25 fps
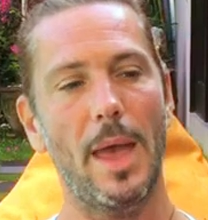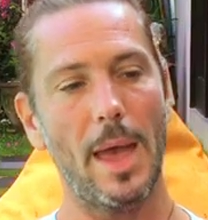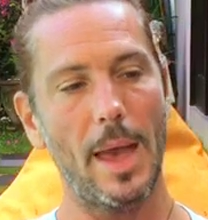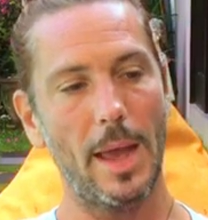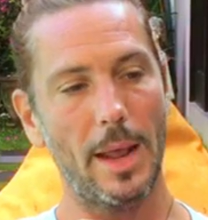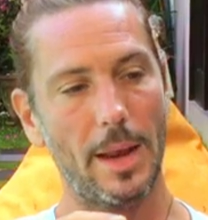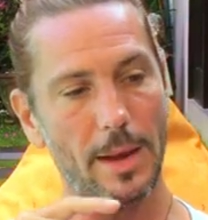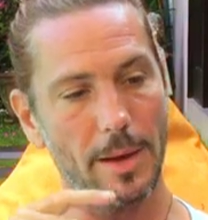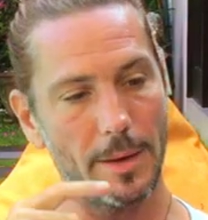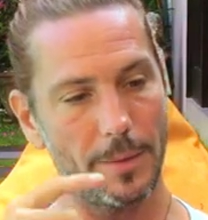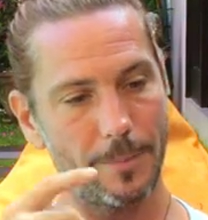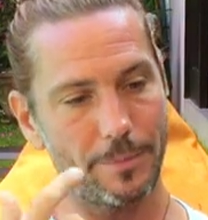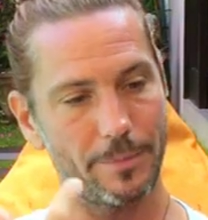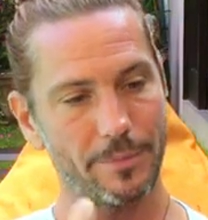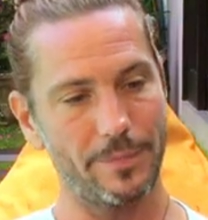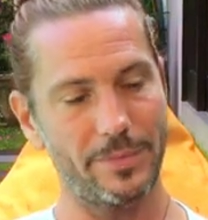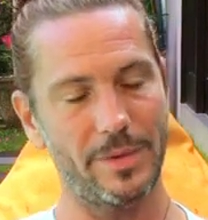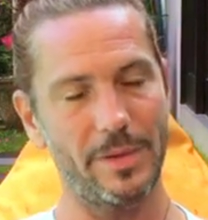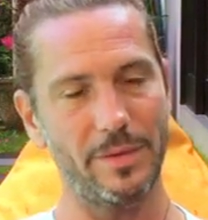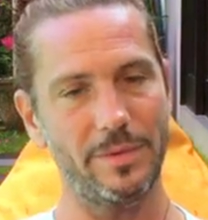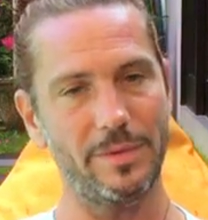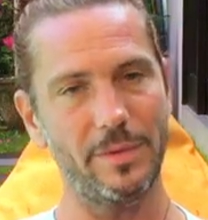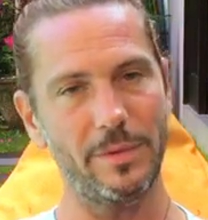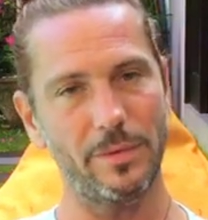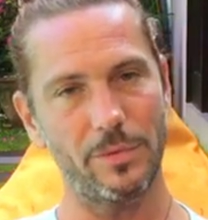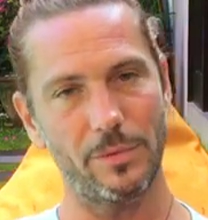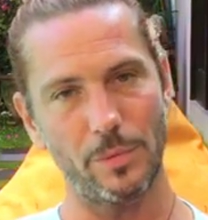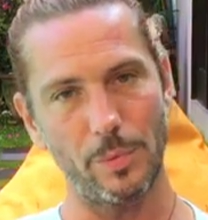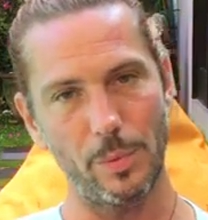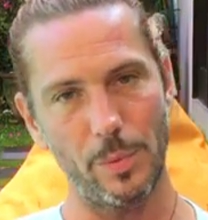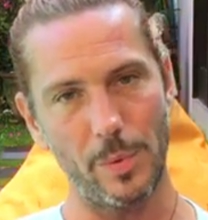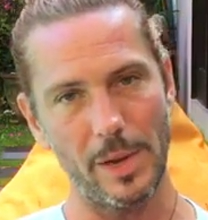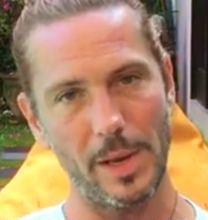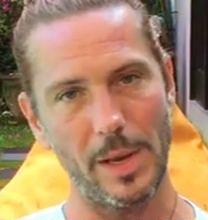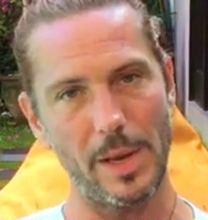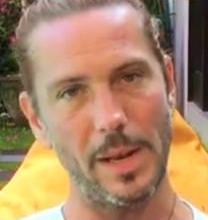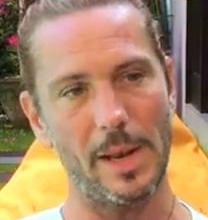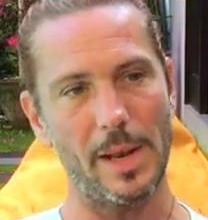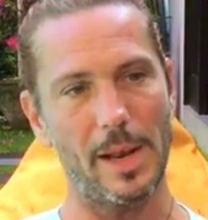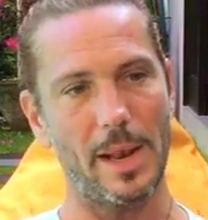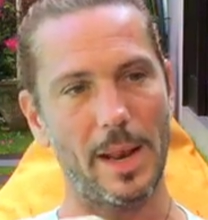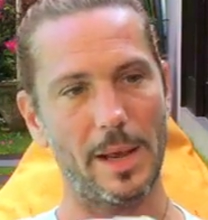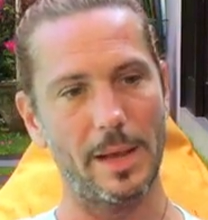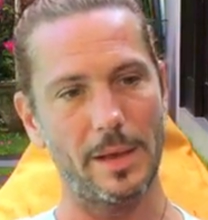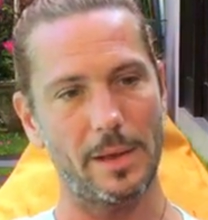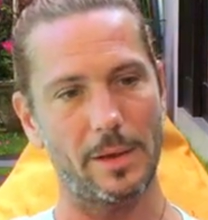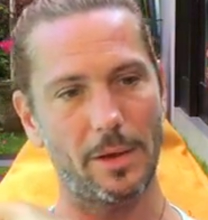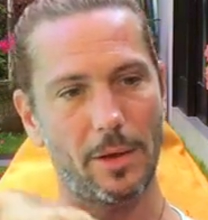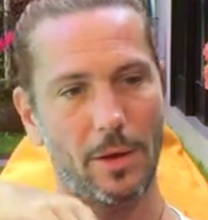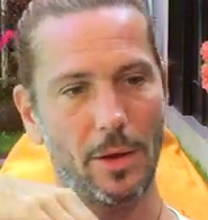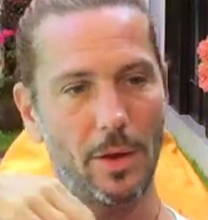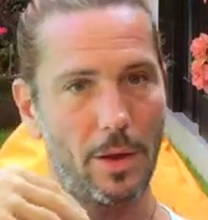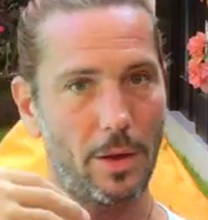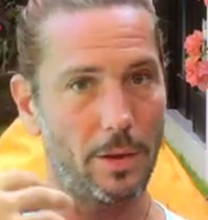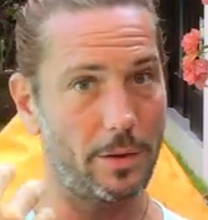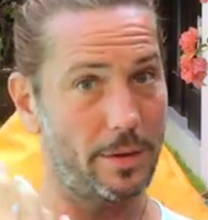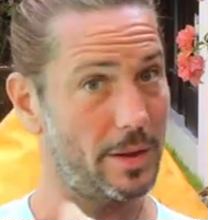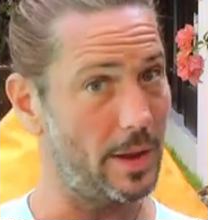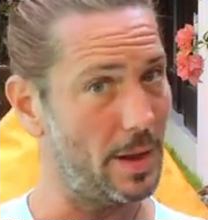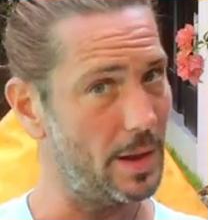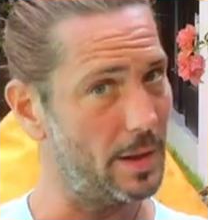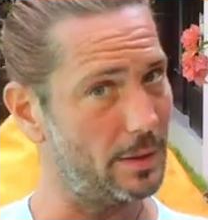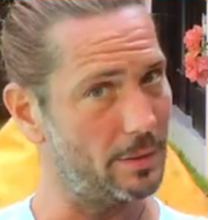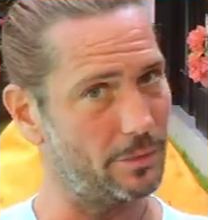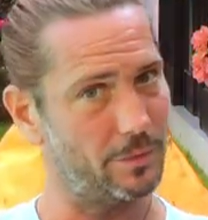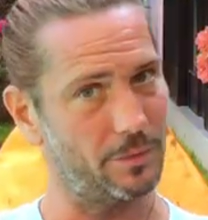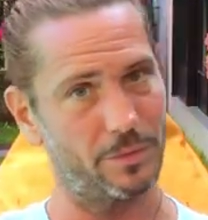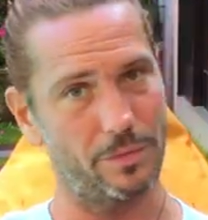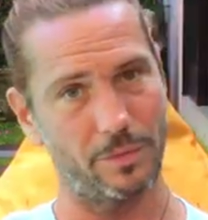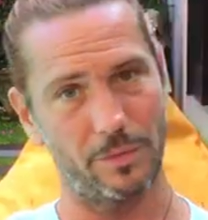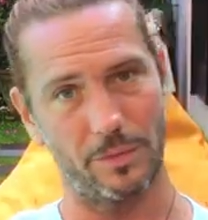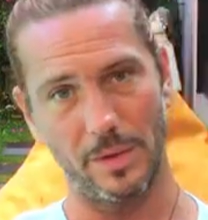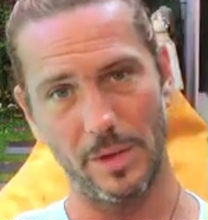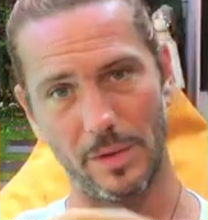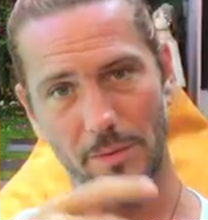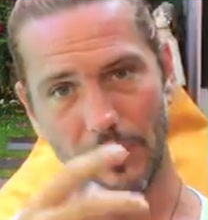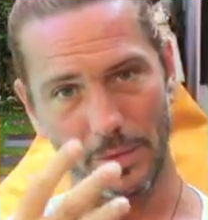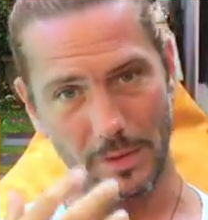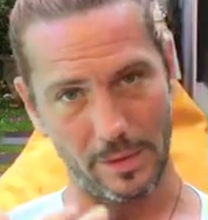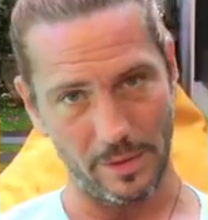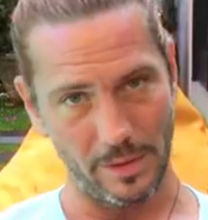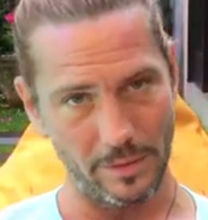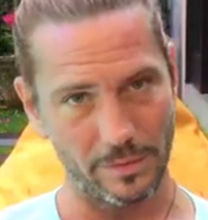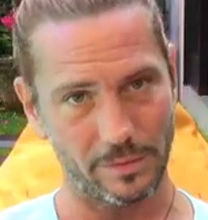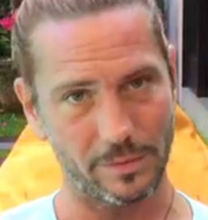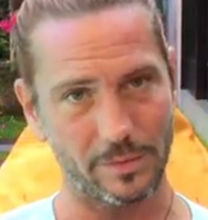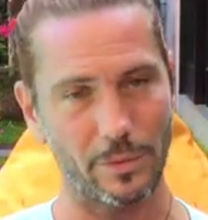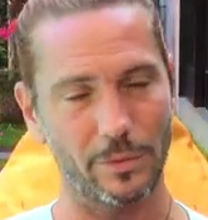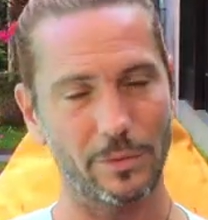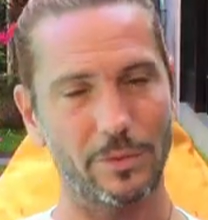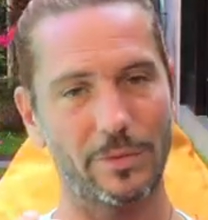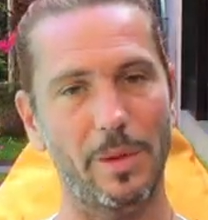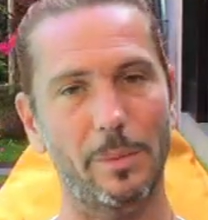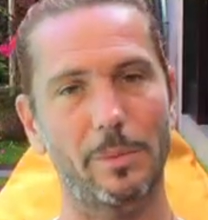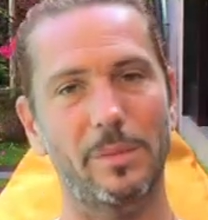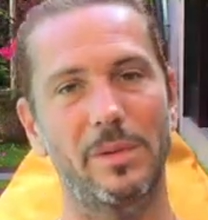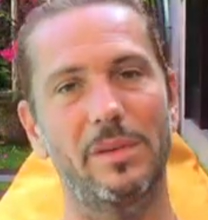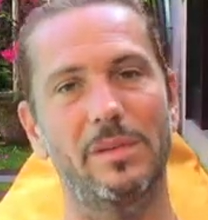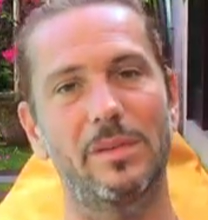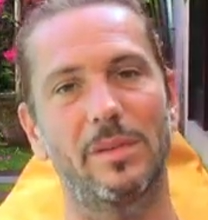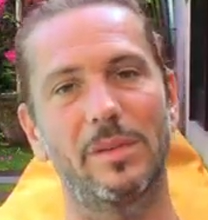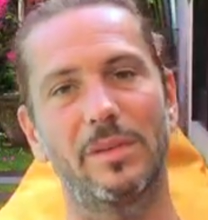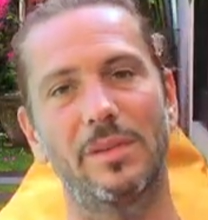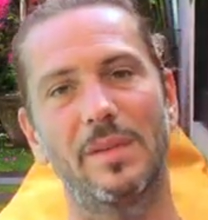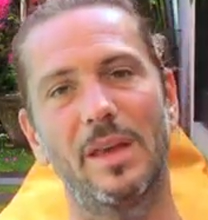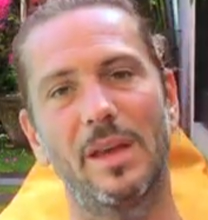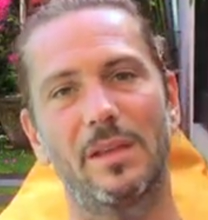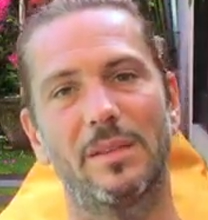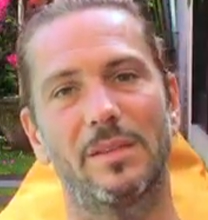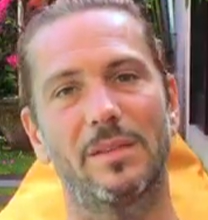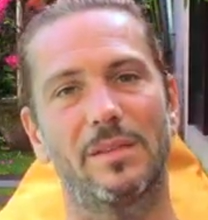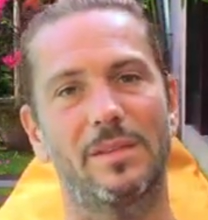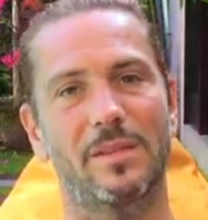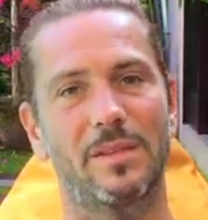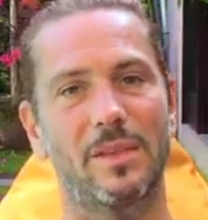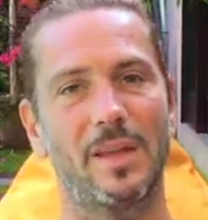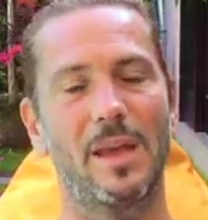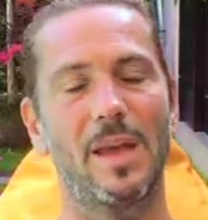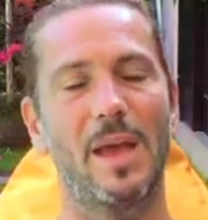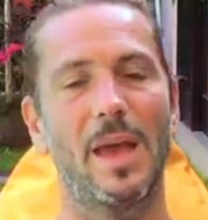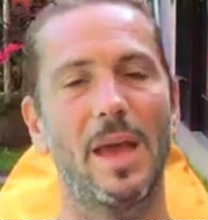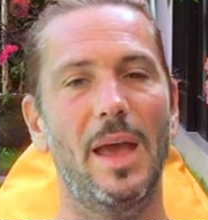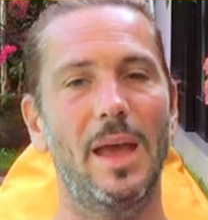And this is really like a dance. Even this concept is a dance.